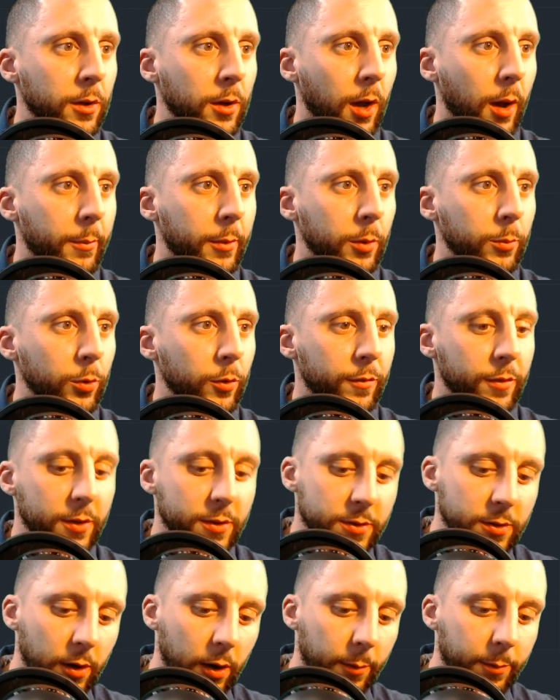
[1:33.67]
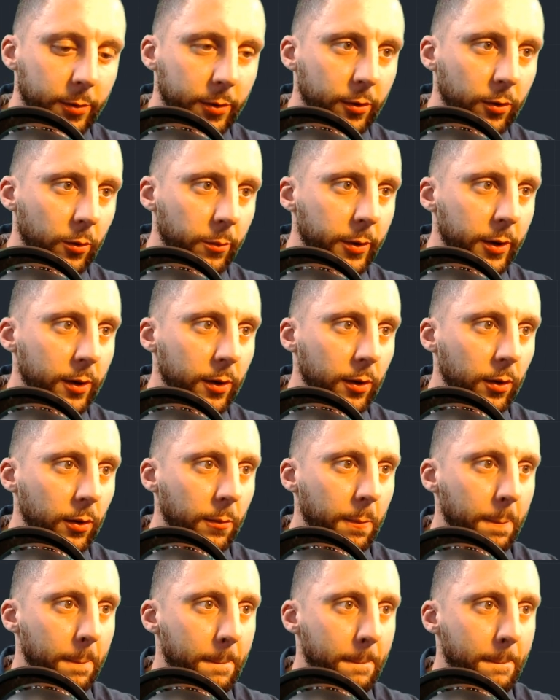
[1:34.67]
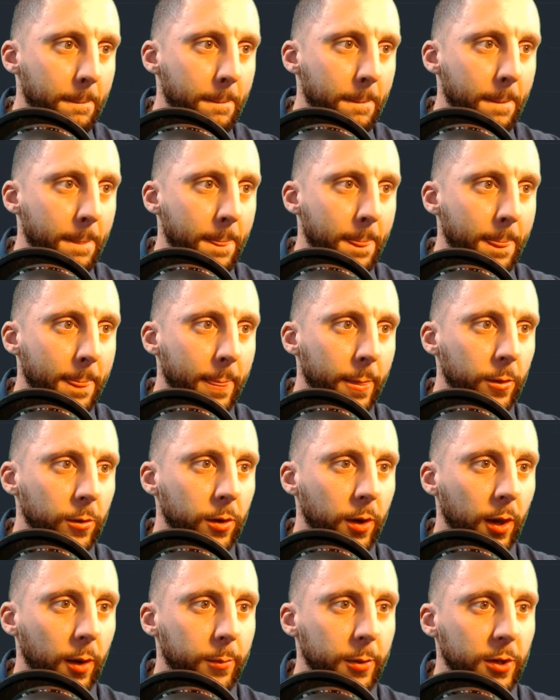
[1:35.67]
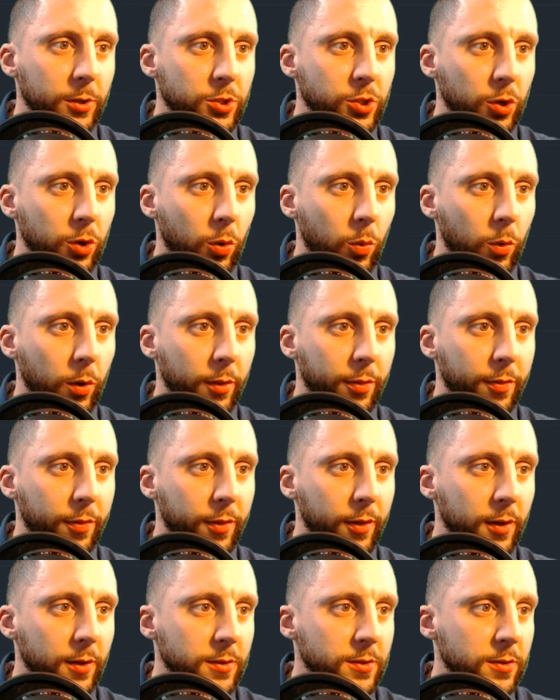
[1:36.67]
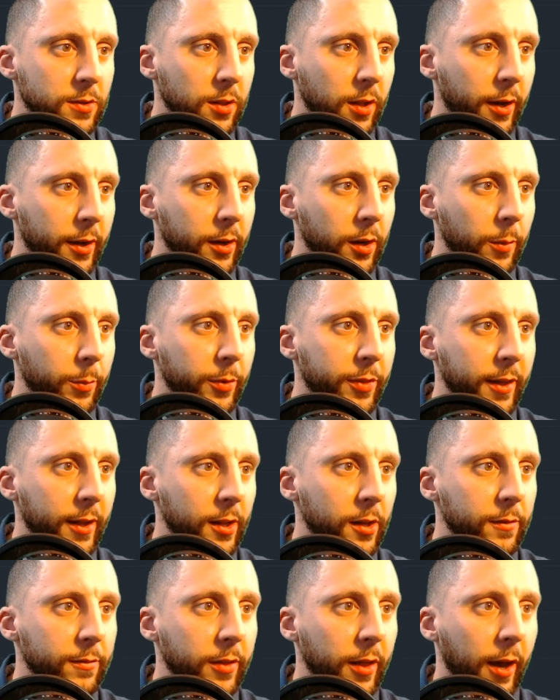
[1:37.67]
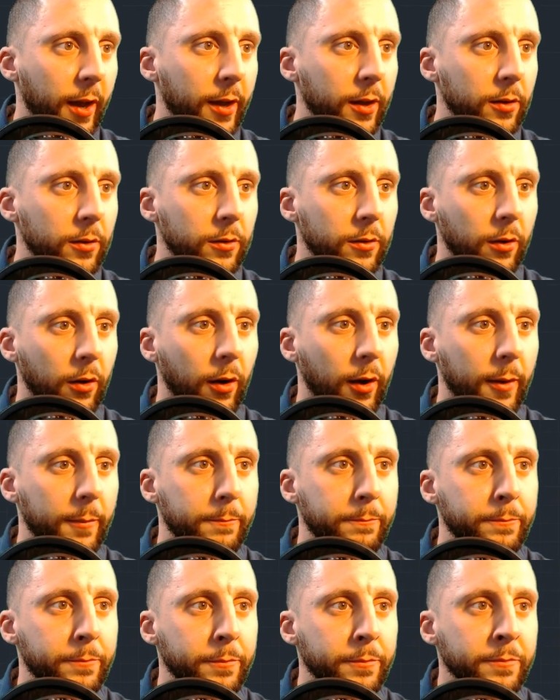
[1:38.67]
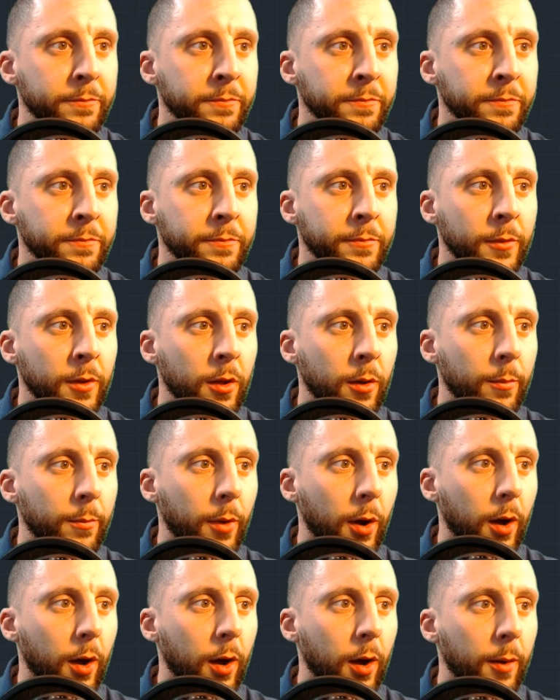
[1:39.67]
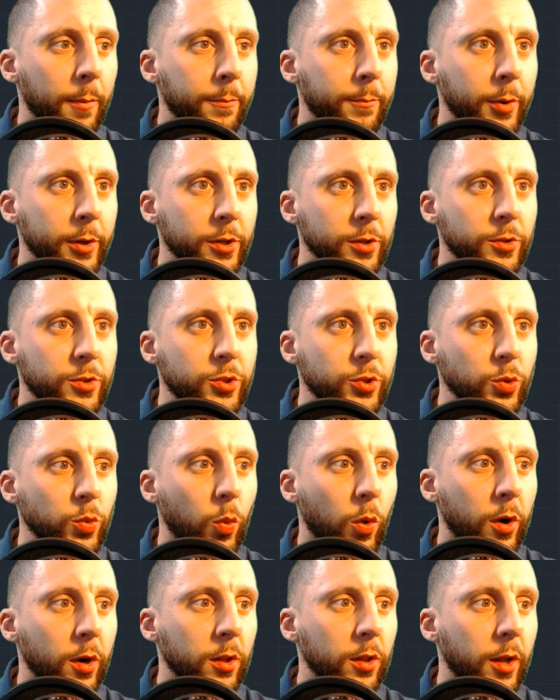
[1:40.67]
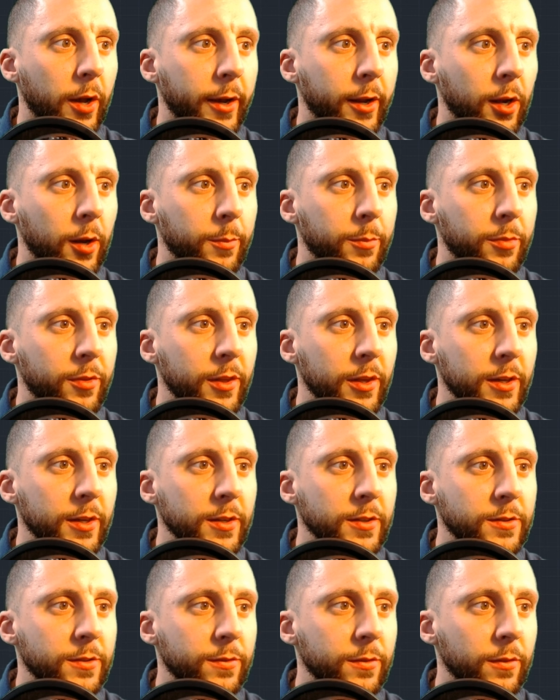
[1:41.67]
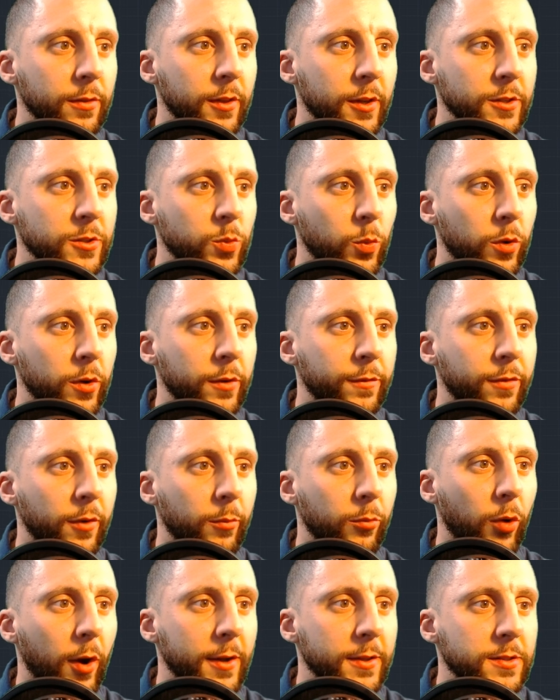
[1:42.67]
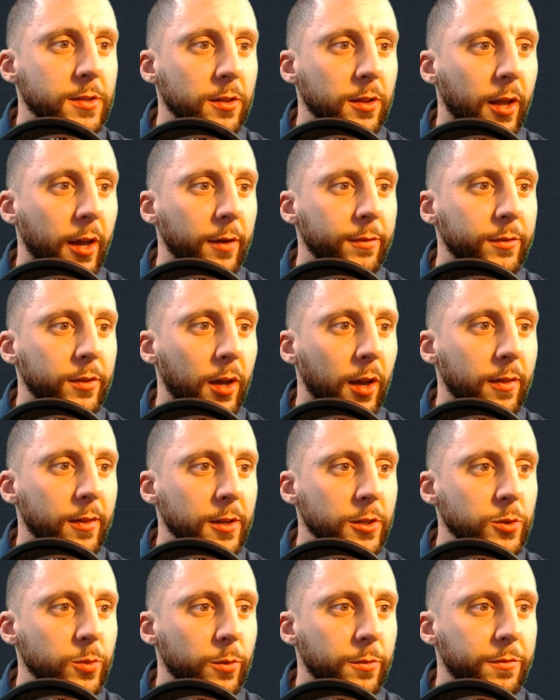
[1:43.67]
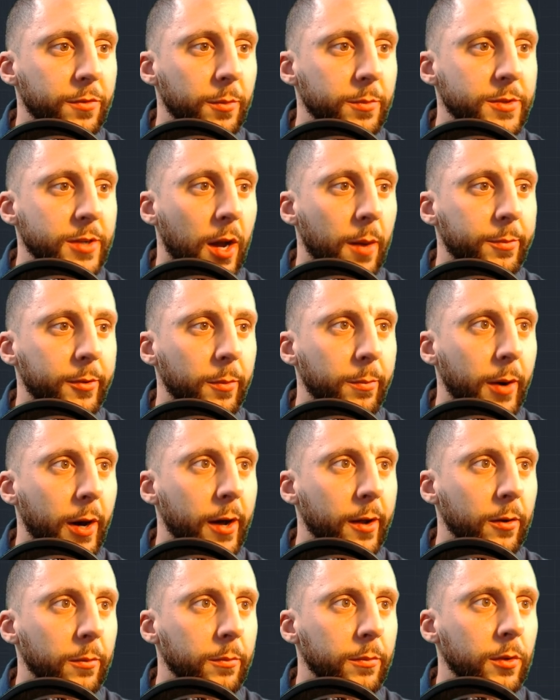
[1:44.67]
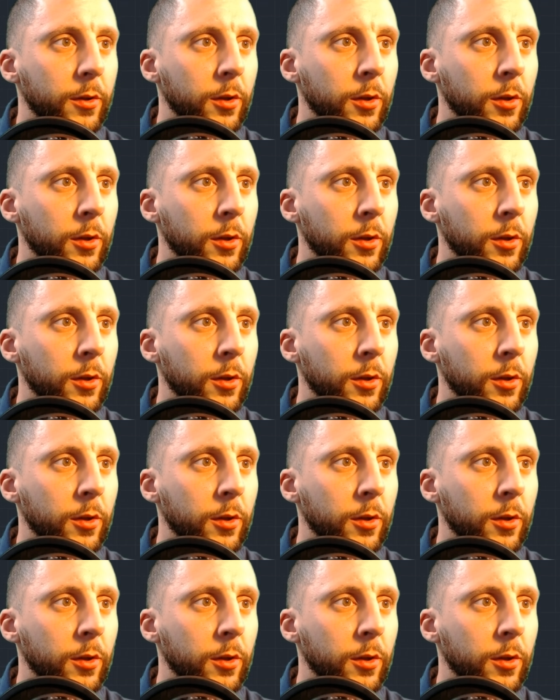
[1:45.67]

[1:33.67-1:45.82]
I'm going to move this up a little bit. Okay, because you don't want this lined up with any of that. All right. Um, but you do want to line up these, this one from right to left and this one from top to bottom.